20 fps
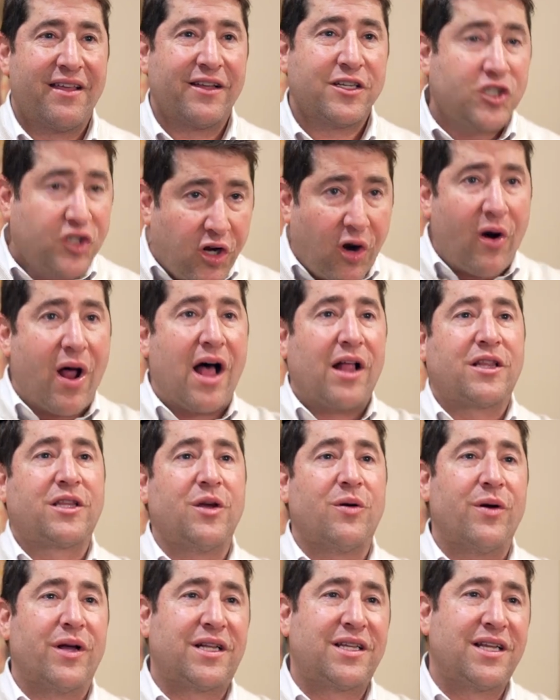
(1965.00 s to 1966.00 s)
Sure, I'll
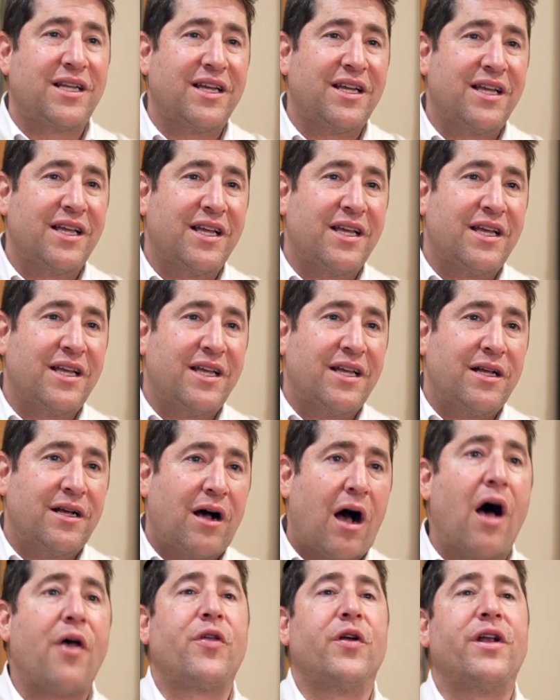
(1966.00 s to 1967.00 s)
do it.
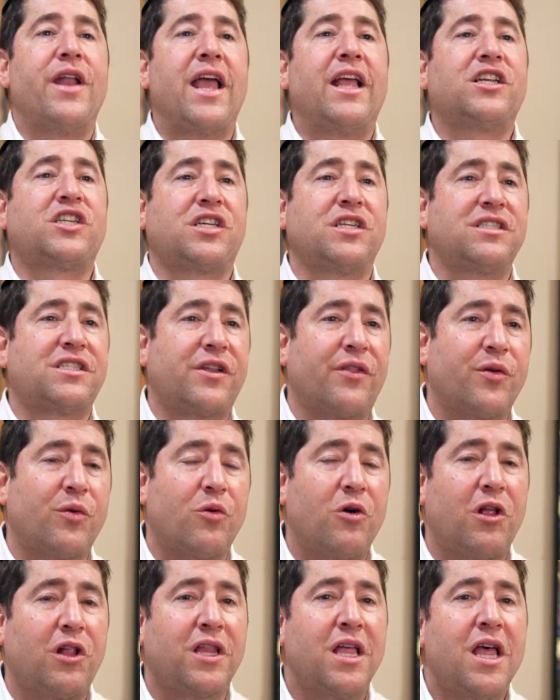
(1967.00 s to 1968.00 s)
Other nations of the
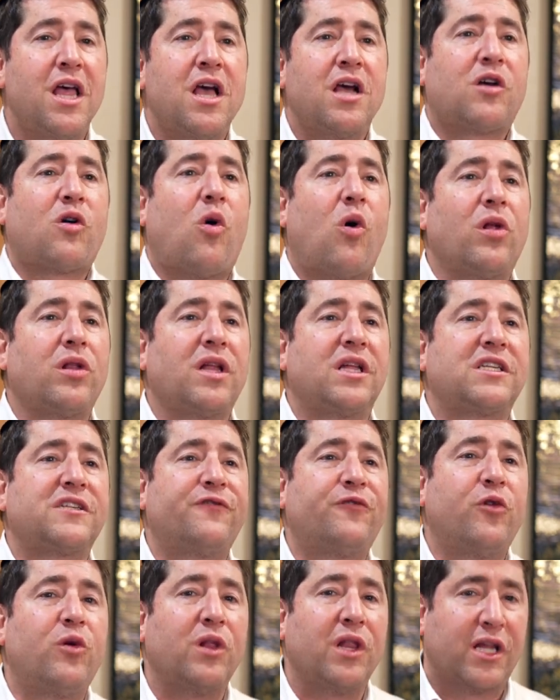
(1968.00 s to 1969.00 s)
world called us
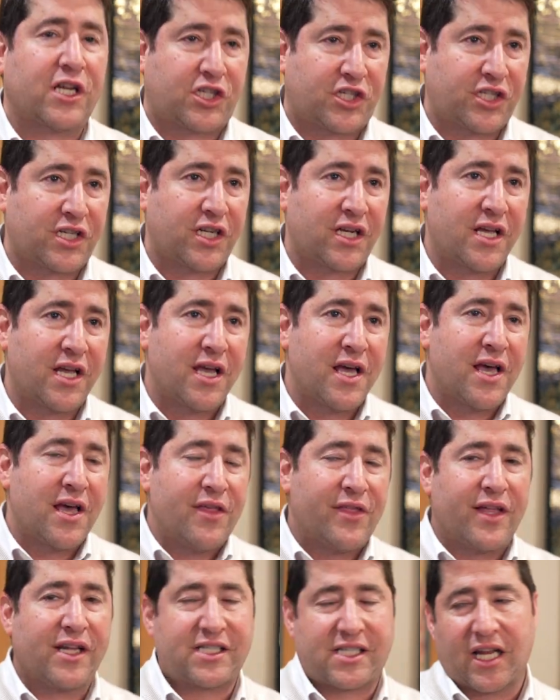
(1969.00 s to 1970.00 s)
foolish.
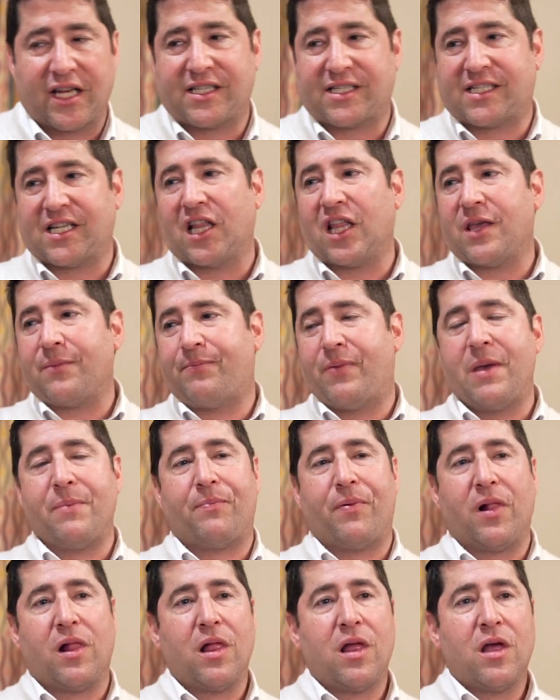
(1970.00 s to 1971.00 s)
They said, silly
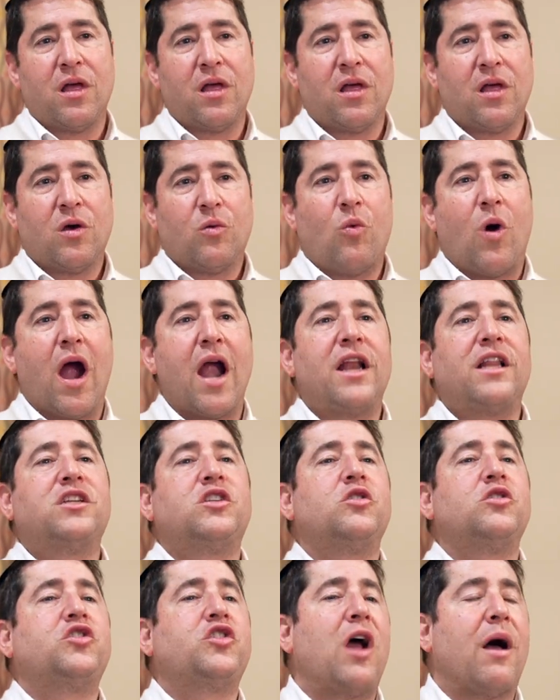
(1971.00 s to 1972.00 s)
people, why did
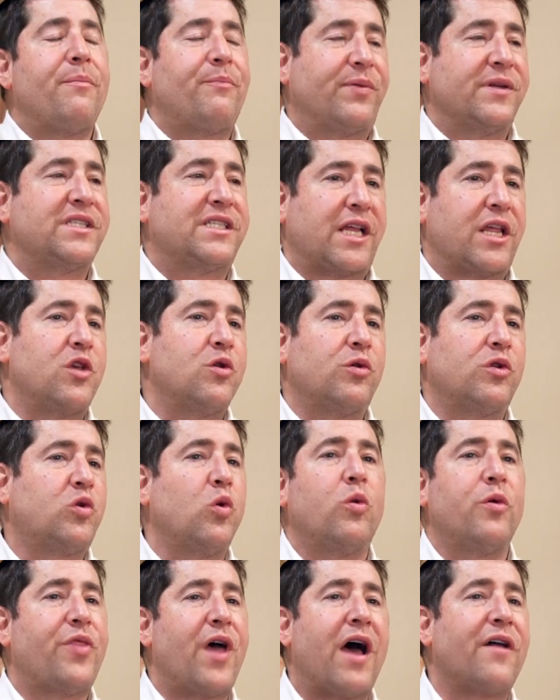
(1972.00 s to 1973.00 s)
you jump and say you would
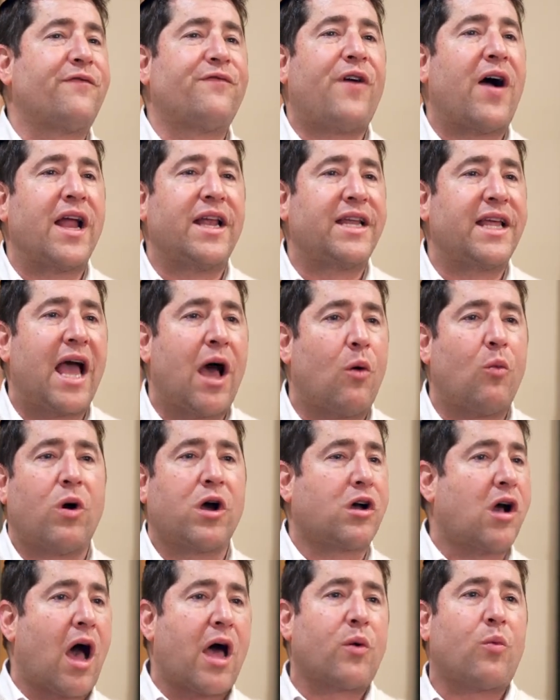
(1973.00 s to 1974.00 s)
do without finding out
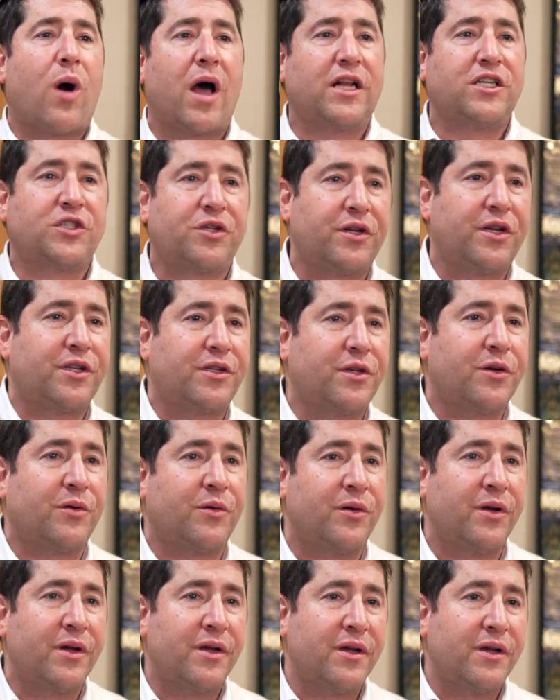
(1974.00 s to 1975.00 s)
what God wanted you to
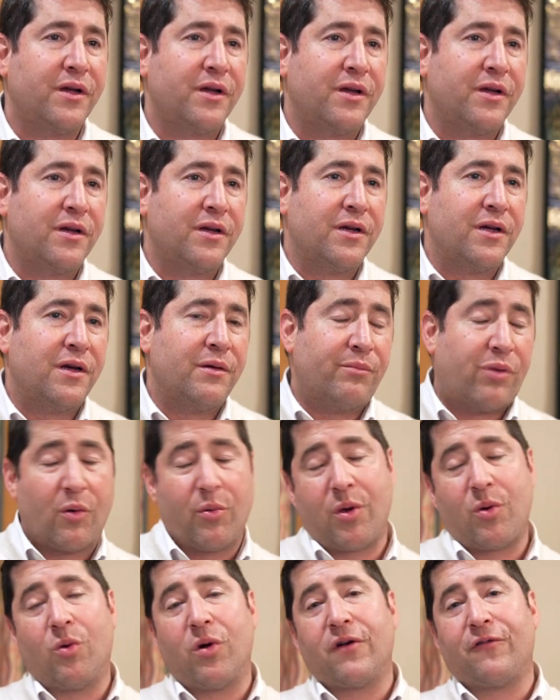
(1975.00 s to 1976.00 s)
do? But
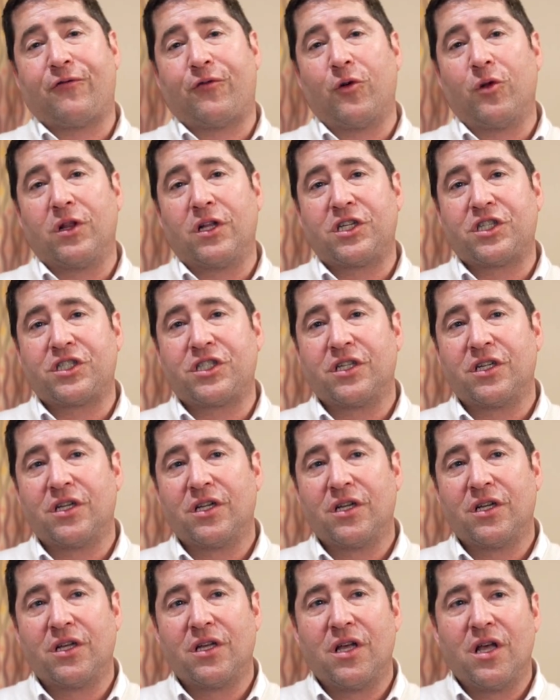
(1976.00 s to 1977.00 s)
we weren't foolish.
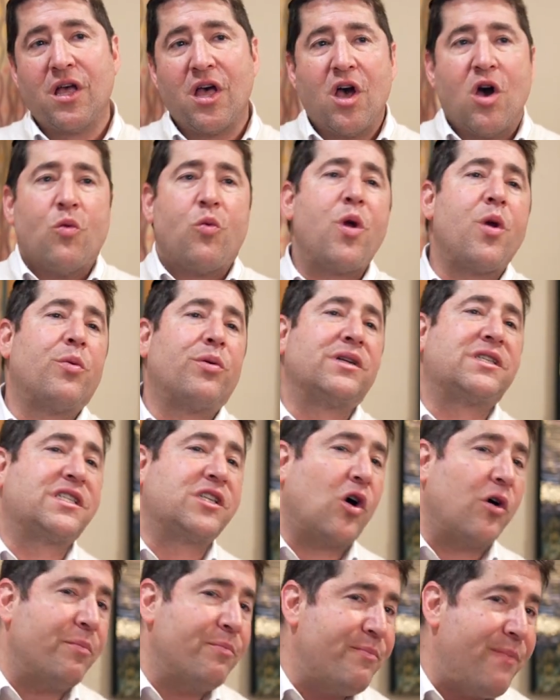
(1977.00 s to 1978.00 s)
We were
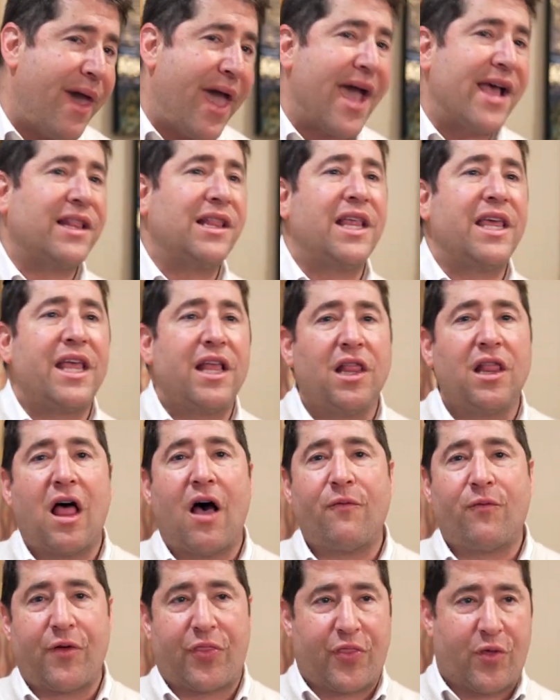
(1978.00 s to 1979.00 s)
so madly in
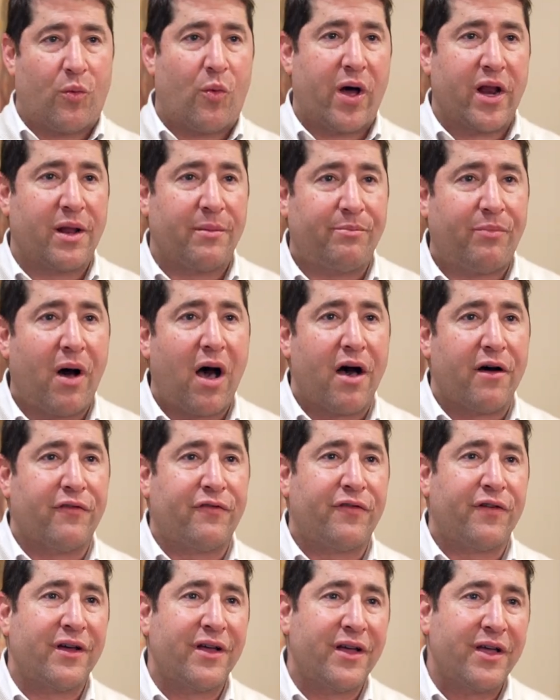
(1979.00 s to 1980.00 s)
love with the one
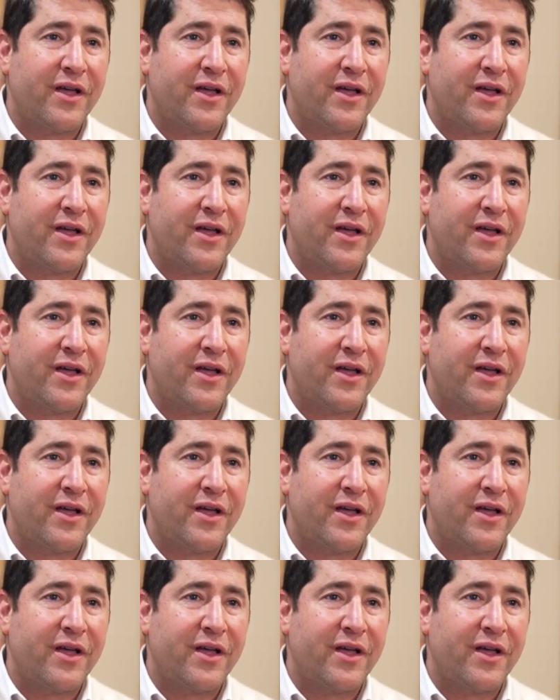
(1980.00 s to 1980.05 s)
above.